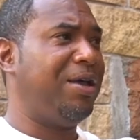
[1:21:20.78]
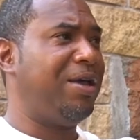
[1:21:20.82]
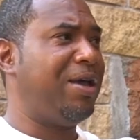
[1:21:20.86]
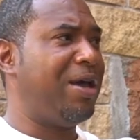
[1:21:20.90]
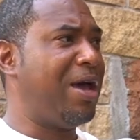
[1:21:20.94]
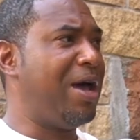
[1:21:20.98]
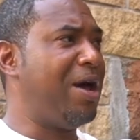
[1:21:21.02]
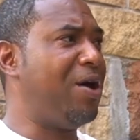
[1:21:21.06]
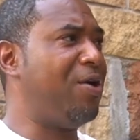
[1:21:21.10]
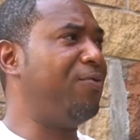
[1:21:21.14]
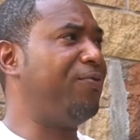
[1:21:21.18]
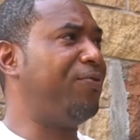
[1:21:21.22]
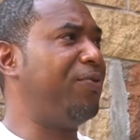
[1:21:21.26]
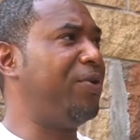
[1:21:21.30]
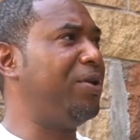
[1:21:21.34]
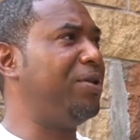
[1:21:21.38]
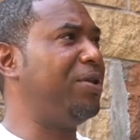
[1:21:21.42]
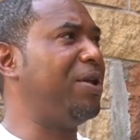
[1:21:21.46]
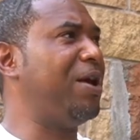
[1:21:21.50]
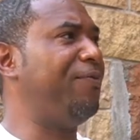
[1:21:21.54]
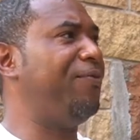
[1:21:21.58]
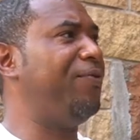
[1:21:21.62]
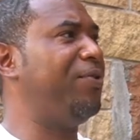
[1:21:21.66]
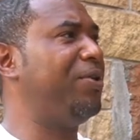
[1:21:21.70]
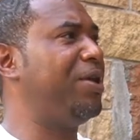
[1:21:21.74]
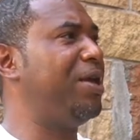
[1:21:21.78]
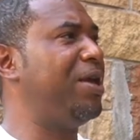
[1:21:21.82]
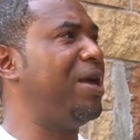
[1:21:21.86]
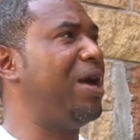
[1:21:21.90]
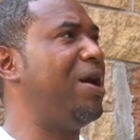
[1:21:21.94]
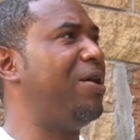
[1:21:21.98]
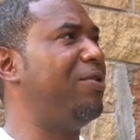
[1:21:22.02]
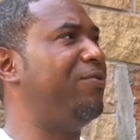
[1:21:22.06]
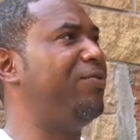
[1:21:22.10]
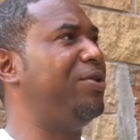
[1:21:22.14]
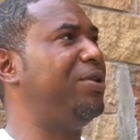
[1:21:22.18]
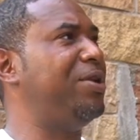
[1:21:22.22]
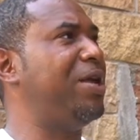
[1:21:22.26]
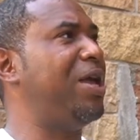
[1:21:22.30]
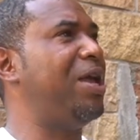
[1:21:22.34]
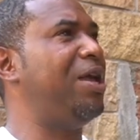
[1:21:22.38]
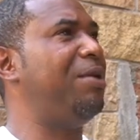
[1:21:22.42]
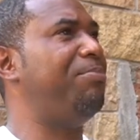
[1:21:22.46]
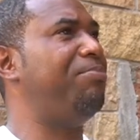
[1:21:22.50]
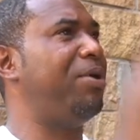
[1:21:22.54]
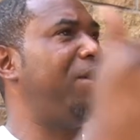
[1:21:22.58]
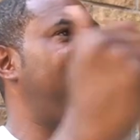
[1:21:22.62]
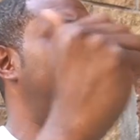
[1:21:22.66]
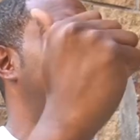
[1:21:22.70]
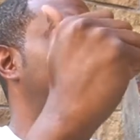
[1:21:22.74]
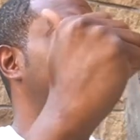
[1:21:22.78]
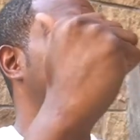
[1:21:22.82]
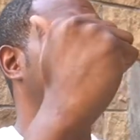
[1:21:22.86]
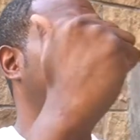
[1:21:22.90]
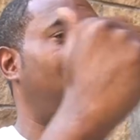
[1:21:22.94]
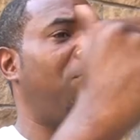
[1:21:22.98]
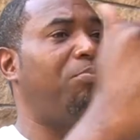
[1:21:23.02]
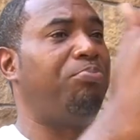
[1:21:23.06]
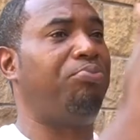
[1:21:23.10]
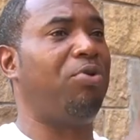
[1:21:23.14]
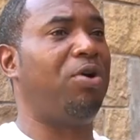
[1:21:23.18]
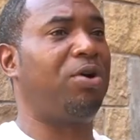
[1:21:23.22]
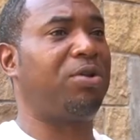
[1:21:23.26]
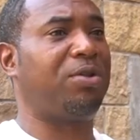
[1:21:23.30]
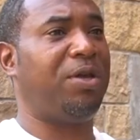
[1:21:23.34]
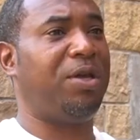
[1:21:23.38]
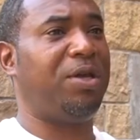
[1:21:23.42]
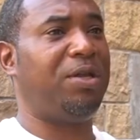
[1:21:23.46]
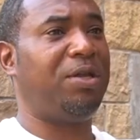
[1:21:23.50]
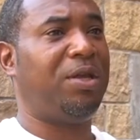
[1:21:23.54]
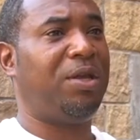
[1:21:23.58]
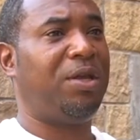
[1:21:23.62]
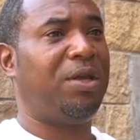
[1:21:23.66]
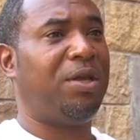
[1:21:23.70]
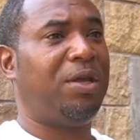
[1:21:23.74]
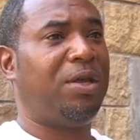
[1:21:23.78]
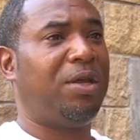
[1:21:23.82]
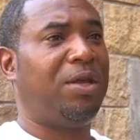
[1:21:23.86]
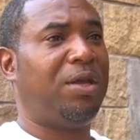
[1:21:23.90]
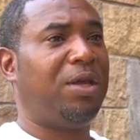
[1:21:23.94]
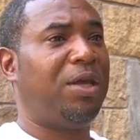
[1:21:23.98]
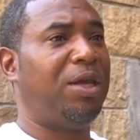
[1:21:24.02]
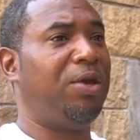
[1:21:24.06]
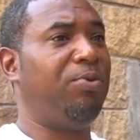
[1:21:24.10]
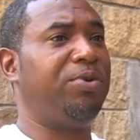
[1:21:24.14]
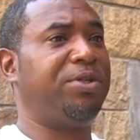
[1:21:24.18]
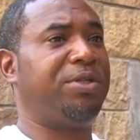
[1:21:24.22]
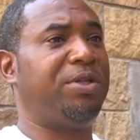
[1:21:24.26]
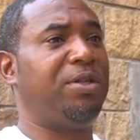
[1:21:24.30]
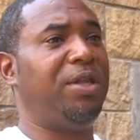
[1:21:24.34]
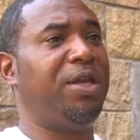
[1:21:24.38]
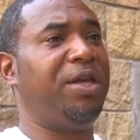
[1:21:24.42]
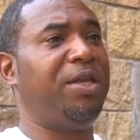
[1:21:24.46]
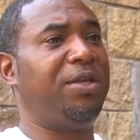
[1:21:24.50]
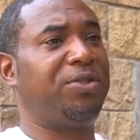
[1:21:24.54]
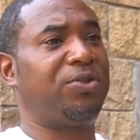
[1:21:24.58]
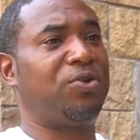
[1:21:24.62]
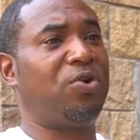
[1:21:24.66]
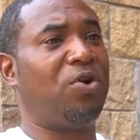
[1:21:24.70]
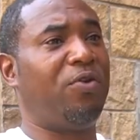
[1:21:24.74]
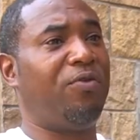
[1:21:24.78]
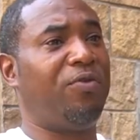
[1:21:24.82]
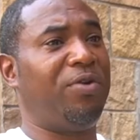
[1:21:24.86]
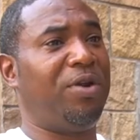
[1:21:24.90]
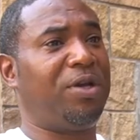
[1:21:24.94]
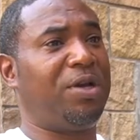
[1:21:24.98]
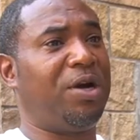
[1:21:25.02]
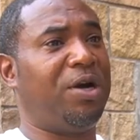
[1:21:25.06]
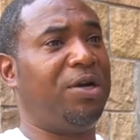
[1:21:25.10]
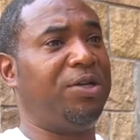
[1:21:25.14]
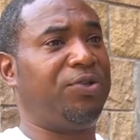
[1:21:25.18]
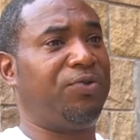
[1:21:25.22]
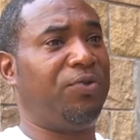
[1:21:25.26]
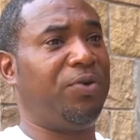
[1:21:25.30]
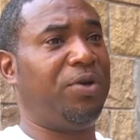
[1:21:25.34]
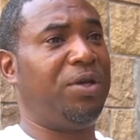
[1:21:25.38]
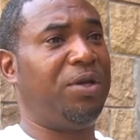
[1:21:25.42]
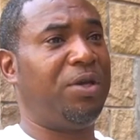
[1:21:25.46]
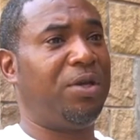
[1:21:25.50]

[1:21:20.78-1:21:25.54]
Alvin, I forget Alvin's name, but he was from Brooklyn. He was the leading scorer in the country.